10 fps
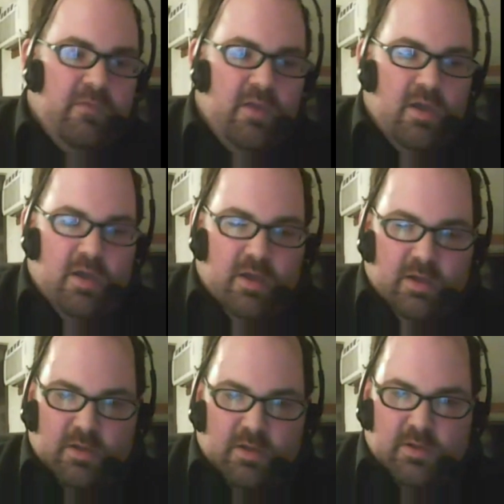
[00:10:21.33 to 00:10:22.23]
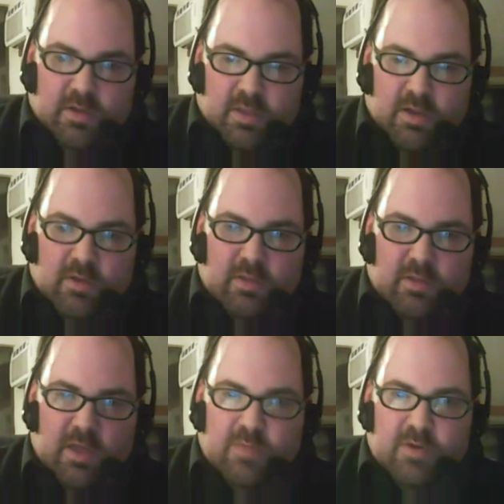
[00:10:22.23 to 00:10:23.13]
Uh, and then now,
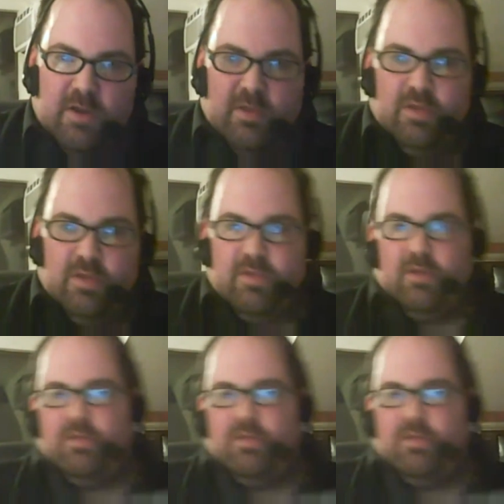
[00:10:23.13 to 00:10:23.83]
last but not least, this